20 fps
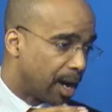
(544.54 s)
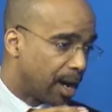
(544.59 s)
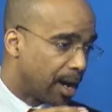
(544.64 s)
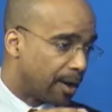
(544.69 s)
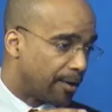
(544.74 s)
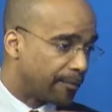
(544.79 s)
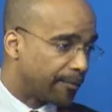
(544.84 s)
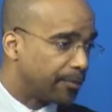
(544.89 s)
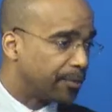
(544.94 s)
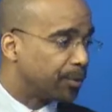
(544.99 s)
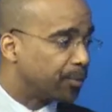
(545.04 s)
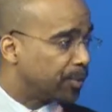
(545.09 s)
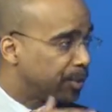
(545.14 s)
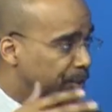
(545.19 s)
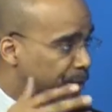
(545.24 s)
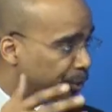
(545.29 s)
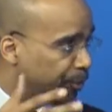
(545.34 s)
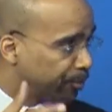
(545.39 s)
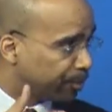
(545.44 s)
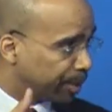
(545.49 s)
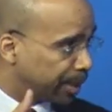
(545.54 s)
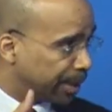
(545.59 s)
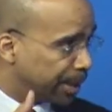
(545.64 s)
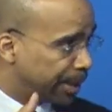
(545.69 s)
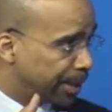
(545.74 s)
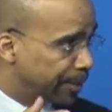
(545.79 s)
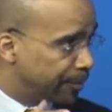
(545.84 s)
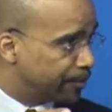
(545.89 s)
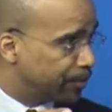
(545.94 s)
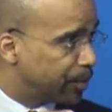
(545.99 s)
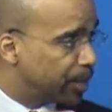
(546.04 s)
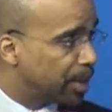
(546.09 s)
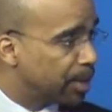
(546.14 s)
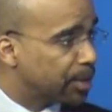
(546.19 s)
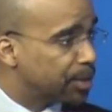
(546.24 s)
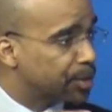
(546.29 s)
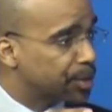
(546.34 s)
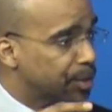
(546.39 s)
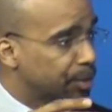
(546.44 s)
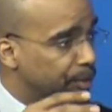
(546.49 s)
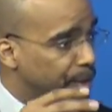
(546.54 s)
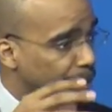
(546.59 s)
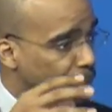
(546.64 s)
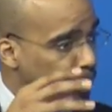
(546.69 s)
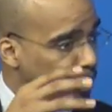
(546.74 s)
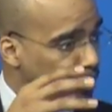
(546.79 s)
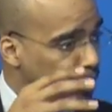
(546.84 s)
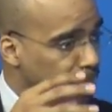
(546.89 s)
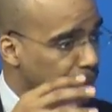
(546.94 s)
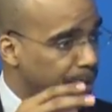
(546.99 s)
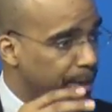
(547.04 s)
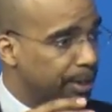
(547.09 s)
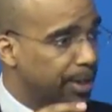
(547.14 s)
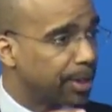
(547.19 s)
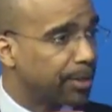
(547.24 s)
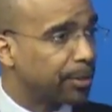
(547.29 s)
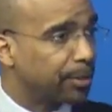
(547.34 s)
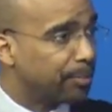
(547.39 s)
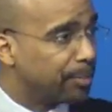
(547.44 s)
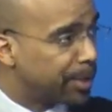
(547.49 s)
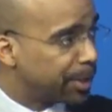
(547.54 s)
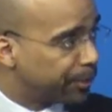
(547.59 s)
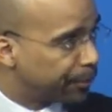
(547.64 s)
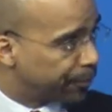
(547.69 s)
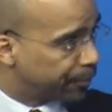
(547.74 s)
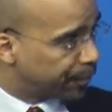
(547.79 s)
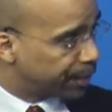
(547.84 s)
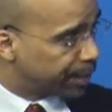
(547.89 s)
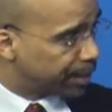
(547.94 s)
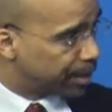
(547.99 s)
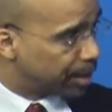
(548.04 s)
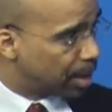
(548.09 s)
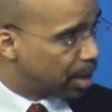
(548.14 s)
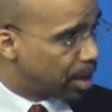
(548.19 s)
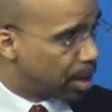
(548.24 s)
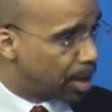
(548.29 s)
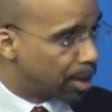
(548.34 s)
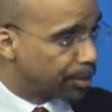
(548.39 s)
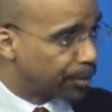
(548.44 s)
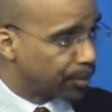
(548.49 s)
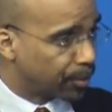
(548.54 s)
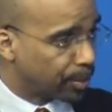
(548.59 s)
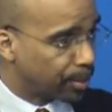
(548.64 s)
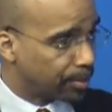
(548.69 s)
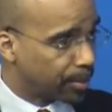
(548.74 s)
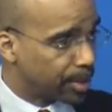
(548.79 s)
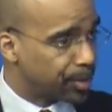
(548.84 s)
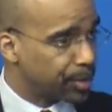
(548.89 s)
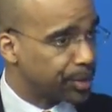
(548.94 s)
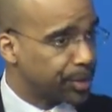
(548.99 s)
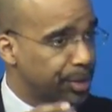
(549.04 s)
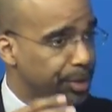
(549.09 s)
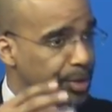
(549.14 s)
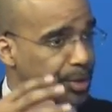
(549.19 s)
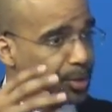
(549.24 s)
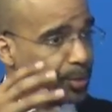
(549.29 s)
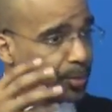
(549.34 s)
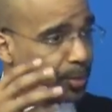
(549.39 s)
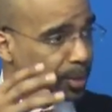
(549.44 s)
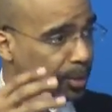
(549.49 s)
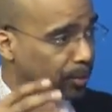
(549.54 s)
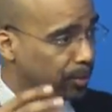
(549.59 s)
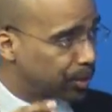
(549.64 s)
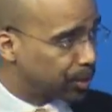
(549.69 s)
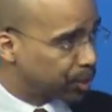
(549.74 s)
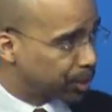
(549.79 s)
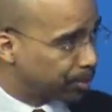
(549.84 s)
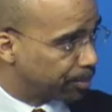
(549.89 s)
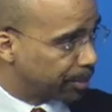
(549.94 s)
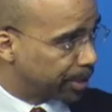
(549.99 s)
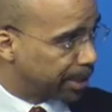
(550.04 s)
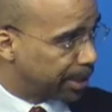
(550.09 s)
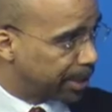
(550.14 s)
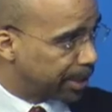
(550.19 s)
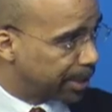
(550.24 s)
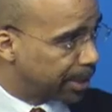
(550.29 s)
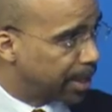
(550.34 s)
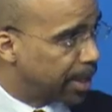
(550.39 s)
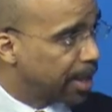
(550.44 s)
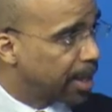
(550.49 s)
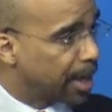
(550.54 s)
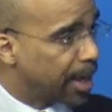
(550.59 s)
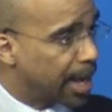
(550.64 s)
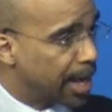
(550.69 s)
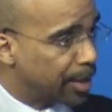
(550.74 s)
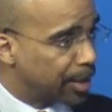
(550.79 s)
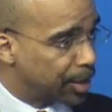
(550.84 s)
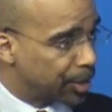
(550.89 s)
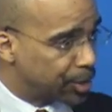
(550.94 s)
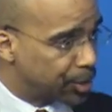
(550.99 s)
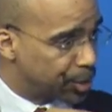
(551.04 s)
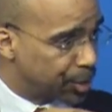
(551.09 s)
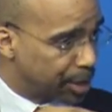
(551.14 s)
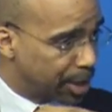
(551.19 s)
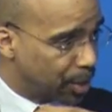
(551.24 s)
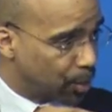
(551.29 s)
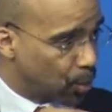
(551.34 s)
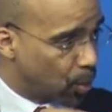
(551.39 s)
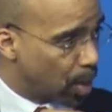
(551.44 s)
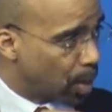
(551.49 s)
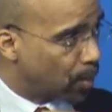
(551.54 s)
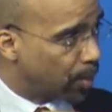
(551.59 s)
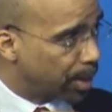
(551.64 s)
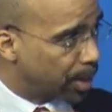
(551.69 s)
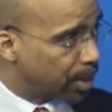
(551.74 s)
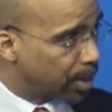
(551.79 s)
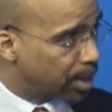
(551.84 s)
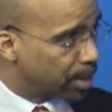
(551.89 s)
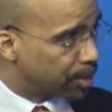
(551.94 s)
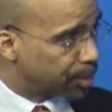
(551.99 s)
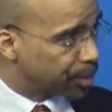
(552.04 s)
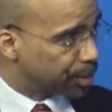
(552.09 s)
of the risk of bleeding, so that we put the benefit on thrombosis with the risk of bleeding and understand where we are.